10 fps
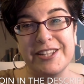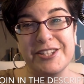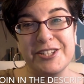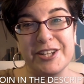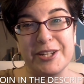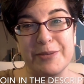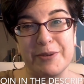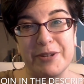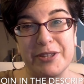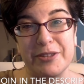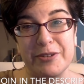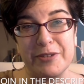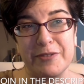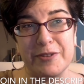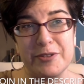January
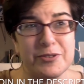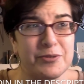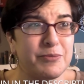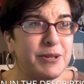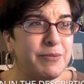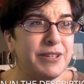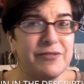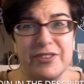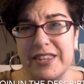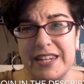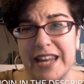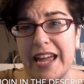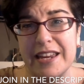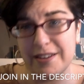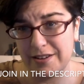31st, or maybe even the
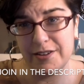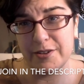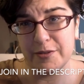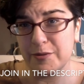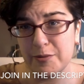night of.